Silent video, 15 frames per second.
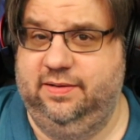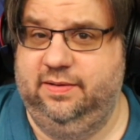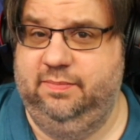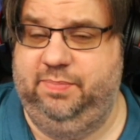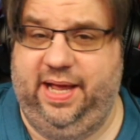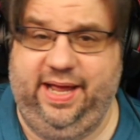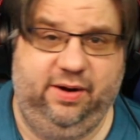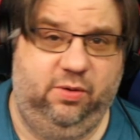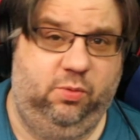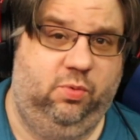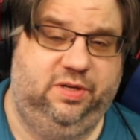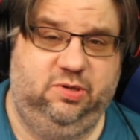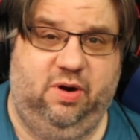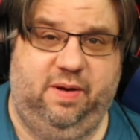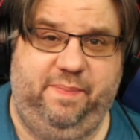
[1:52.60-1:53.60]
But we'll
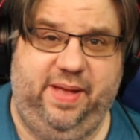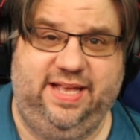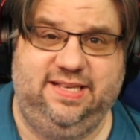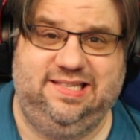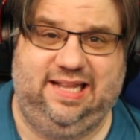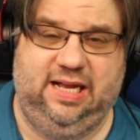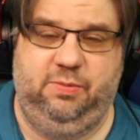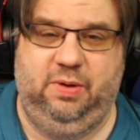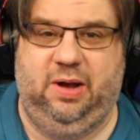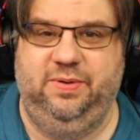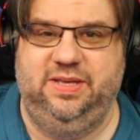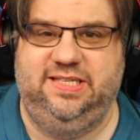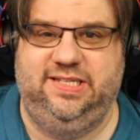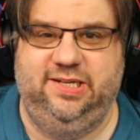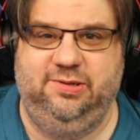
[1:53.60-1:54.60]
do our best, like we
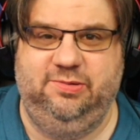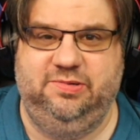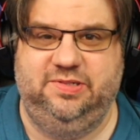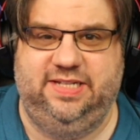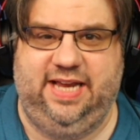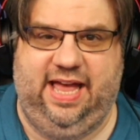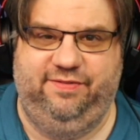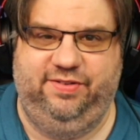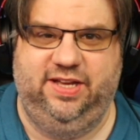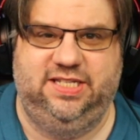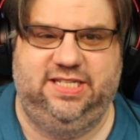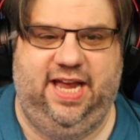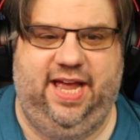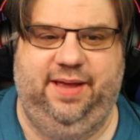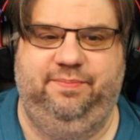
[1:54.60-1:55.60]
always do, to have a good
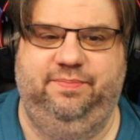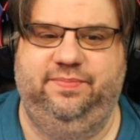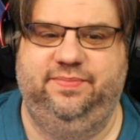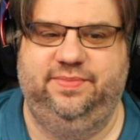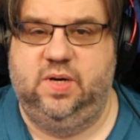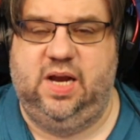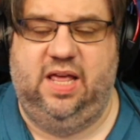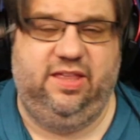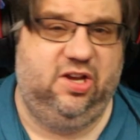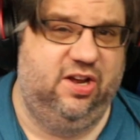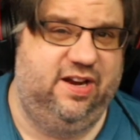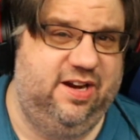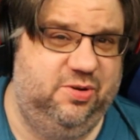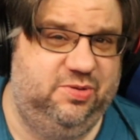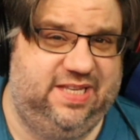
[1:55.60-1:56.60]
time. Now, the good
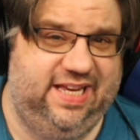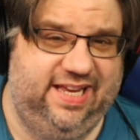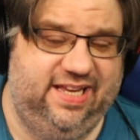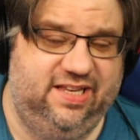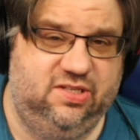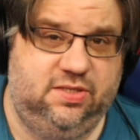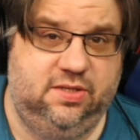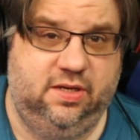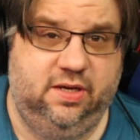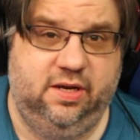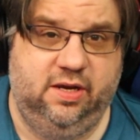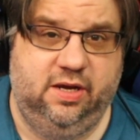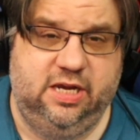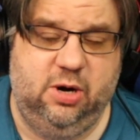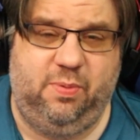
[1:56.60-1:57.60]
news is
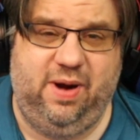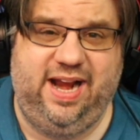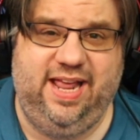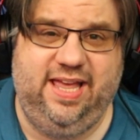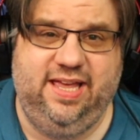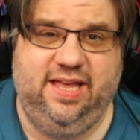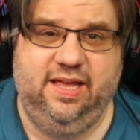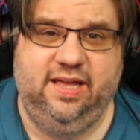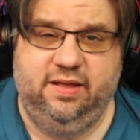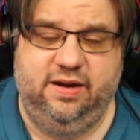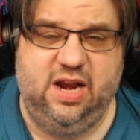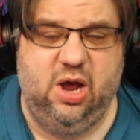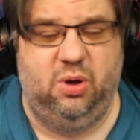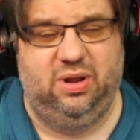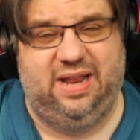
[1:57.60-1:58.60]
you already
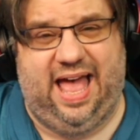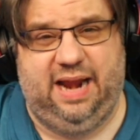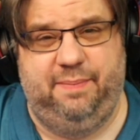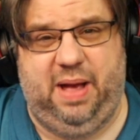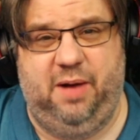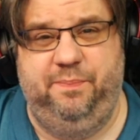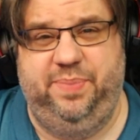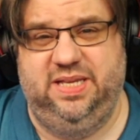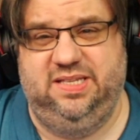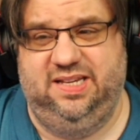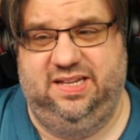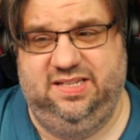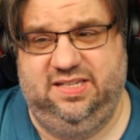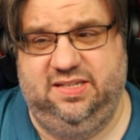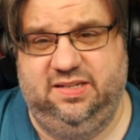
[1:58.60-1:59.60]
know a lot about
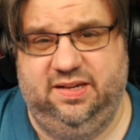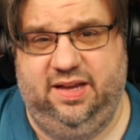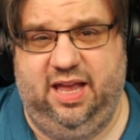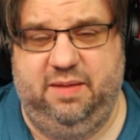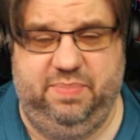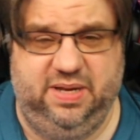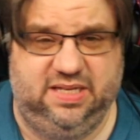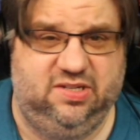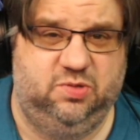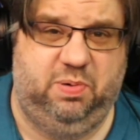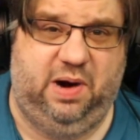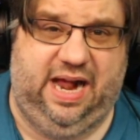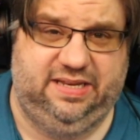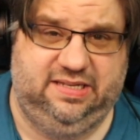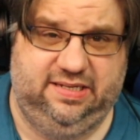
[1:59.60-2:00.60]
business and business
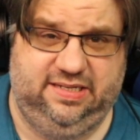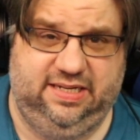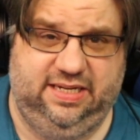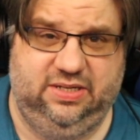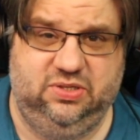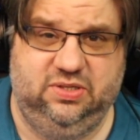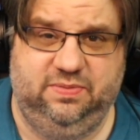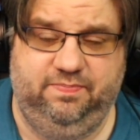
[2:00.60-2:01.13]
processes.